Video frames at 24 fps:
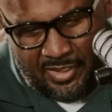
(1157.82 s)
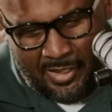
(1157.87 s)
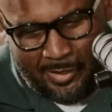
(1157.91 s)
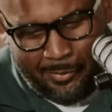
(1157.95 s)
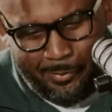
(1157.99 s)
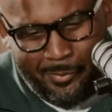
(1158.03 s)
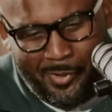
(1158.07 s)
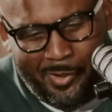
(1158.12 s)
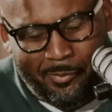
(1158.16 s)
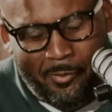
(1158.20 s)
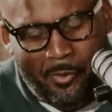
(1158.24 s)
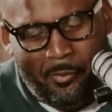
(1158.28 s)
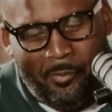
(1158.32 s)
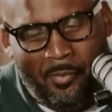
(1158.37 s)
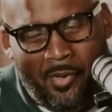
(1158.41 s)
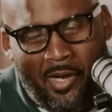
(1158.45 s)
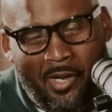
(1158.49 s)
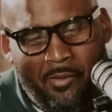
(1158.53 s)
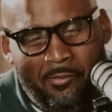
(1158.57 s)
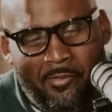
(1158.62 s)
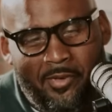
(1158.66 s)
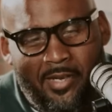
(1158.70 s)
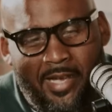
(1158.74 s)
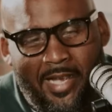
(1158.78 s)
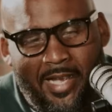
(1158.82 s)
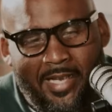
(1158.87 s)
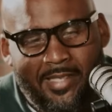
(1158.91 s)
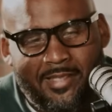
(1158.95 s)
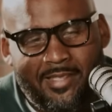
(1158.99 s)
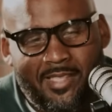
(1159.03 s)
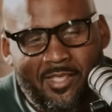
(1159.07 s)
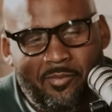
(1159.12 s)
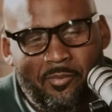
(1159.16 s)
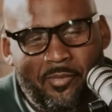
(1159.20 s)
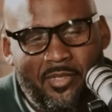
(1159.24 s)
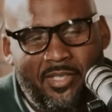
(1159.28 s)
remember Mama
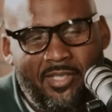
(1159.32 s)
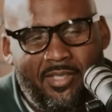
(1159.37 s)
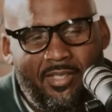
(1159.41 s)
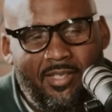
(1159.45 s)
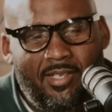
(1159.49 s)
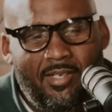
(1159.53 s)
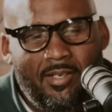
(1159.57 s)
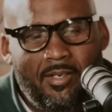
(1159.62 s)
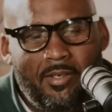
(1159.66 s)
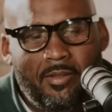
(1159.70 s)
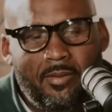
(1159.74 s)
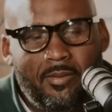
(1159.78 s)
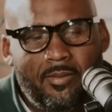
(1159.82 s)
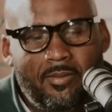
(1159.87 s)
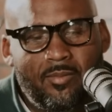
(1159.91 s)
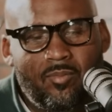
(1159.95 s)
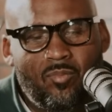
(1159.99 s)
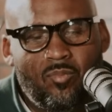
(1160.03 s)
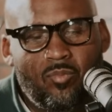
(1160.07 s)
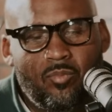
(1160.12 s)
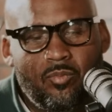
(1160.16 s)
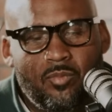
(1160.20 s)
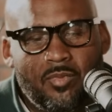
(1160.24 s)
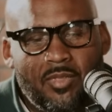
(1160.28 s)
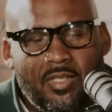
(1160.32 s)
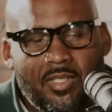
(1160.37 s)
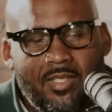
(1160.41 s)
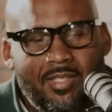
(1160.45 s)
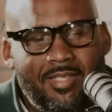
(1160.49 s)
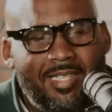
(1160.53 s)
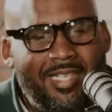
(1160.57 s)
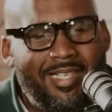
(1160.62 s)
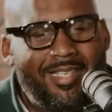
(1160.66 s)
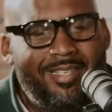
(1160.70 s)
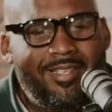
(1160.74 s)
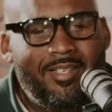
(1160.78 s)
asking me,
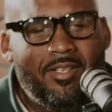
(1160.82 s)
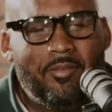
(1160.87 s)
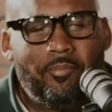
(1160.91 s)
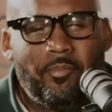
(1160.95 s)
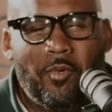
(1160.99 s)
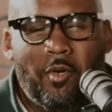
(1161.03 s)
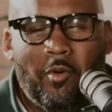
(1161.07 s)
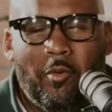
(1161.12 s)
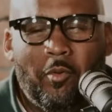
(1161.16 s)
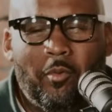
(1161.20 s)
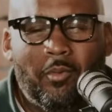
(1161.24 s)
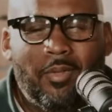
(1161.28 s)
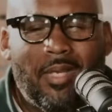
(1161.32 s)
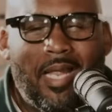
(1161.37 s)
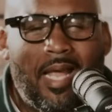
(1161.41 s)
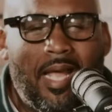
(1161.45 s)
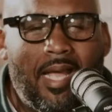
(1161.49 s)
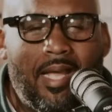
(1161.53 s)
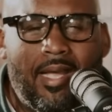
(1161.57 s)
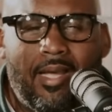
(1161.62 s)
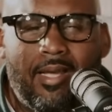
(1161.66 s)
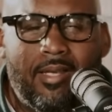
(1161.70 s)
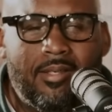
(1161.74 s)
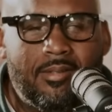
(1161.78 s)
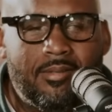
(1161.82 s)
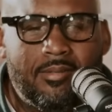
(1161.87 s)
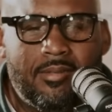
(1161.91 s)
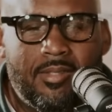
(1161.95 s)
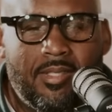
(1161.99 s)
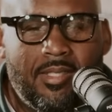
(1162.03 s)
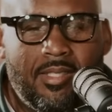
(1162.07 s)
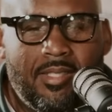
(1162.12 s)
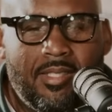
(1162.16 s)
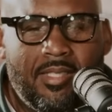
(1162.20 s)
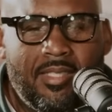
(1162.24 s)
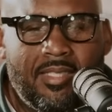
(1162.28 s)
because I kept on
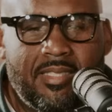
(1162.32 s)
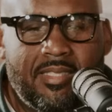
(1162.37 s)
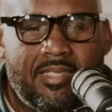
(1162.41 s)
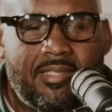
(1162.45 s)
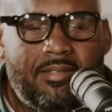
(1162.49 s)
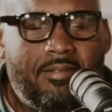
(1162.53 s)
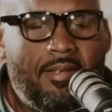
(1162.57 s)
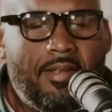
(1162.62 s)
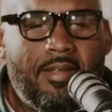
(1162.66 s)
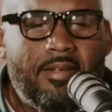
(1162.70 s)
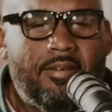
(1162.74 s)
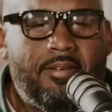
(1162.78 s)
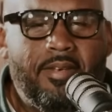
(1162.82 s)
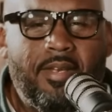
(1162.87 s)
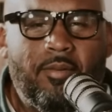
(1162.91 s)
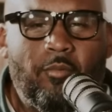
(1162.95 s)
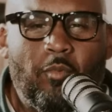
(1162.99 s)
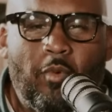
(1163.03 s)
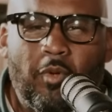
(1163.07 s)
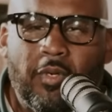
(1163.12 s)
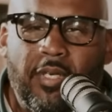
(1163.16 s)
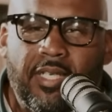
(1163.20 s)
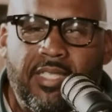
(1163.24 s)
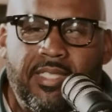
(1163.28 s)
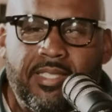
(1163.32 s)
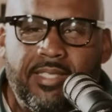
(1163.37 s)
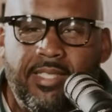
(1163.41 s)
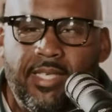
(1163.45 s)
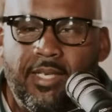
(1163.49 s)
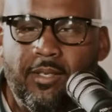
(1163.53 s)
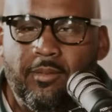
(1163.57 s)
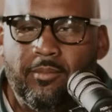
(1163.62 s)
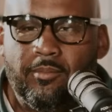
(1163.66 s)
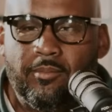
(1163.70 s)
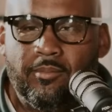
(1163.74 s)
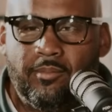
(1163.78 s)
lying, still didn't want to
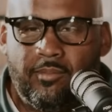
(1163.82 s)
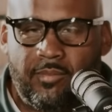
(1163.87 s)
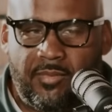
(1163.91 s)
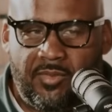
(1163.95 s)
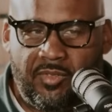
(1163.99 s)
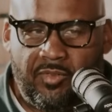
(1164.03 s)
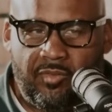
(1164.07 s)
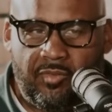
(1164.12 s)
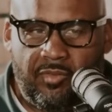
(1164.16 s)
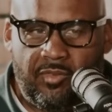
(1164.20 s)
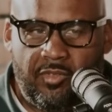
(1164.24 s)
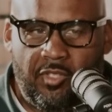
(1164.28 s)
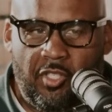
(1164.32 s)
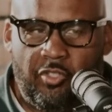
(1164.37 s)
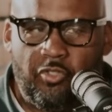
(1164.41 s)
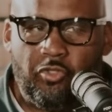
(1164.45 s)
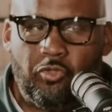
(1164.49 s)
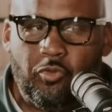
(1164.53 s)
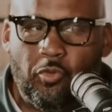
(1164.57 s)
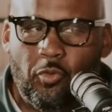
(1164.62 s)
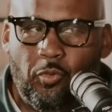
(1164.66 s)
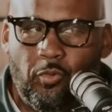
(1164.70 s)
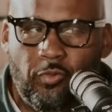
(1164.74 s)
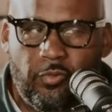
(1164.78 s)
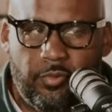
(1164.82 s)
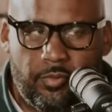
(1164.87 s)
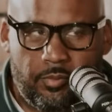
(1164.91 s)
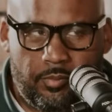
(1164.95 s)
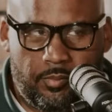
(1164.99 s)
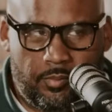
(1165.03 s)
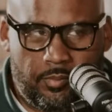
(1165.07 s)
accept the truth.